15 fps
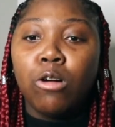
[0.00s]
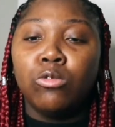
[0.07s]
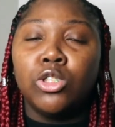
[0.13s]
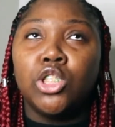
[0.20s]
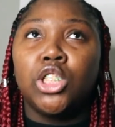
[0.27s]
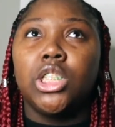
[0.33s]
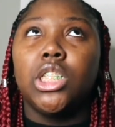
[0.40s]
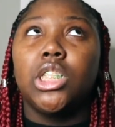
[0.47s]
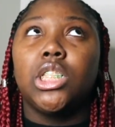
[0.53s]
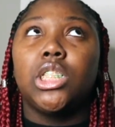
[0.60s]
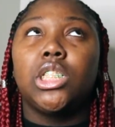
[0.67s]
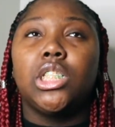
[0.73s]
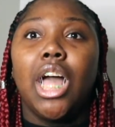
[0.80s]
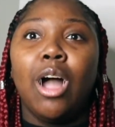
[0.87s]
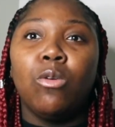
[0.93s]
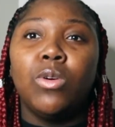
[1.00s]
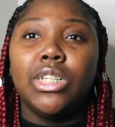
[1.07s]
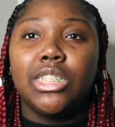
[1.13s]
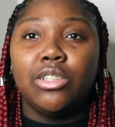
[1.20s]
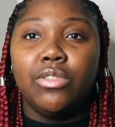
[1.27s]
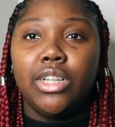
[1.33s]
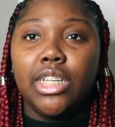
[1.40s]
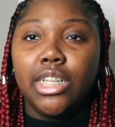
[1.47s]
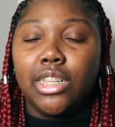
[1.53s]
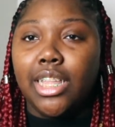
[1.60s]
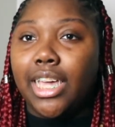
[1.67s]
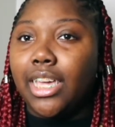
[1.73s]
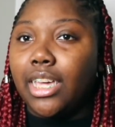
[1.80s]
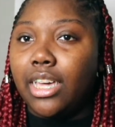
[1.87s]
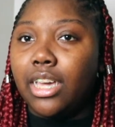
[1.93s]
wasn't really
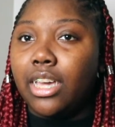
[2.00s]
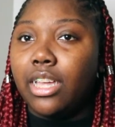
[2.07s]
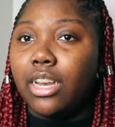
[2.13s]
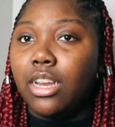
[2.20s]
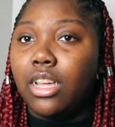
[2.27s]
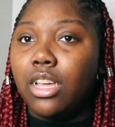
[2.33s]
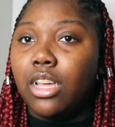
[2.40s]
thinking